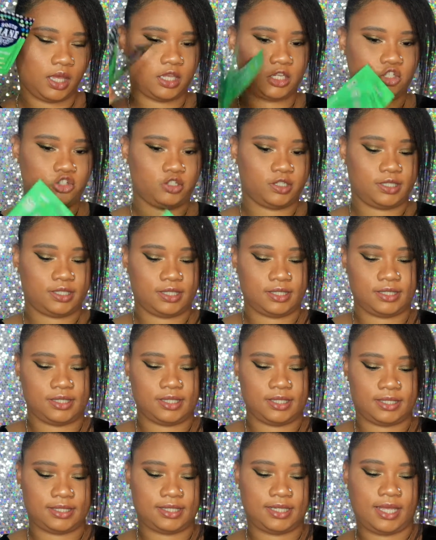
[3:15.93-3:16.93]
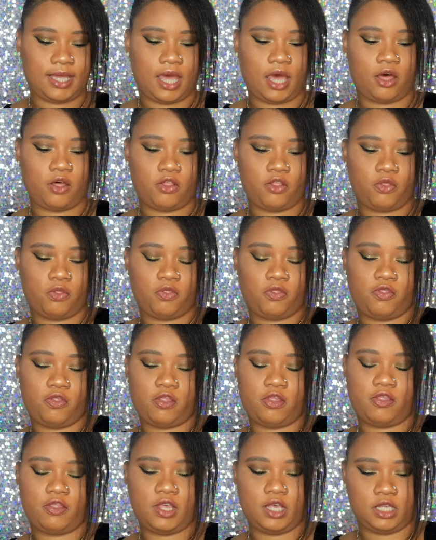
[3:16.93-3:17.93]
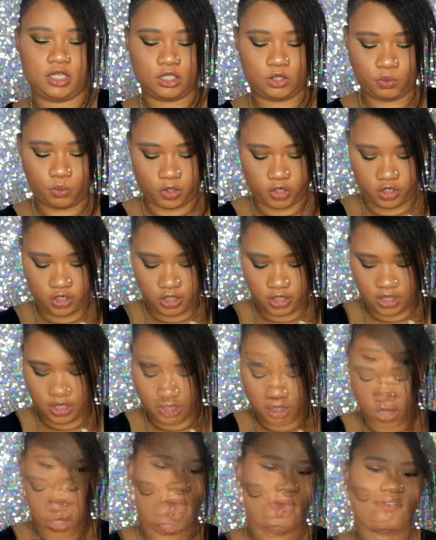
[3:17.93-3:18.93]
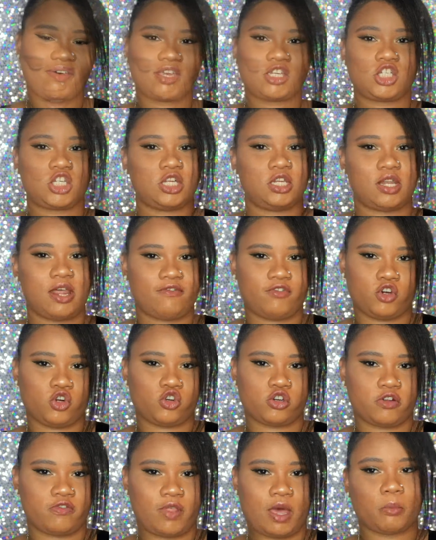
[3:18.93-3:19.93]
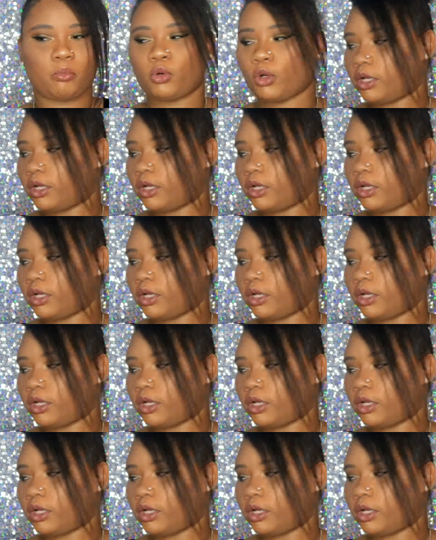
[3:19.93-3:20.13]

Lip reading: interested to see how these work. I've actually never heard of that